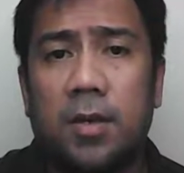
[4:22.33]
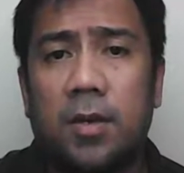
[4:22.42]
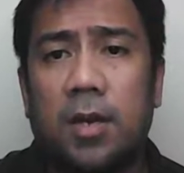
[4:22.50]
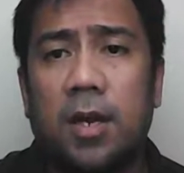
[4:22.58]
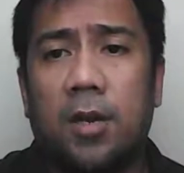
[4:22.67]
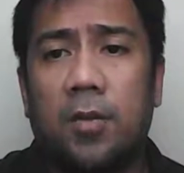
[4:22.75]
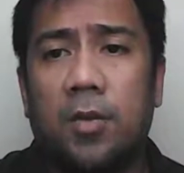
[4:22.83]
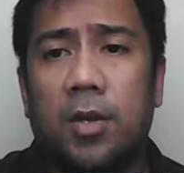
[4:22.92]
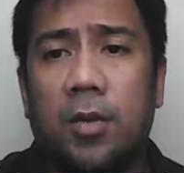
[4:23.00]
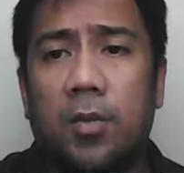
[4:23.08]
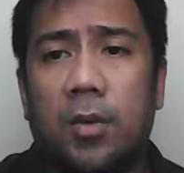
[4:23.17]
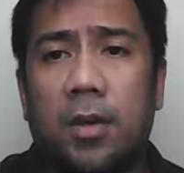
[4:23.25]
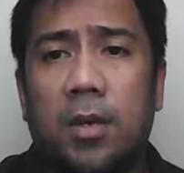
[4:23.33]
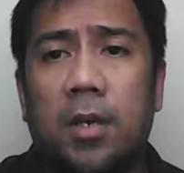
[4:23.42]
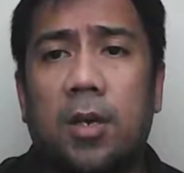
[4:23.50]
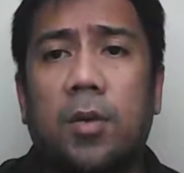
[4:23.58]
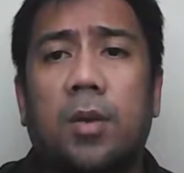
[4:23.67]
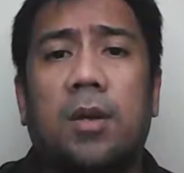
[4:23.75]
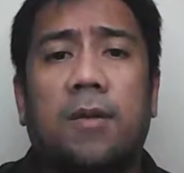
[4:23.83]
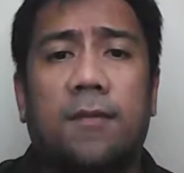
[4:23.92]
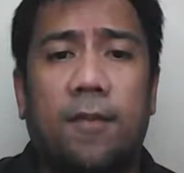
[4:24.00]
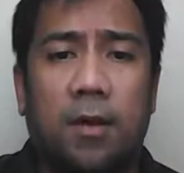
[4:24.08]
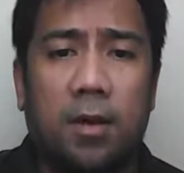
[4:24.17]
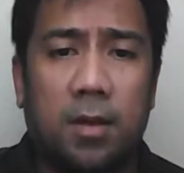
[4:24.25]
Okay, rook e1, queen
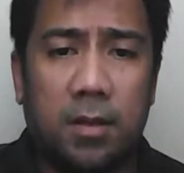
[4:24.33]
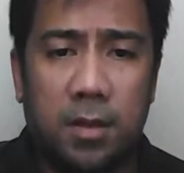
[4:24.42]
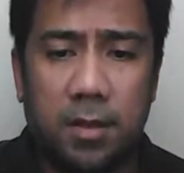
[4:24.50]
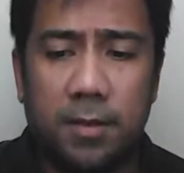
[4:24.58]
f8.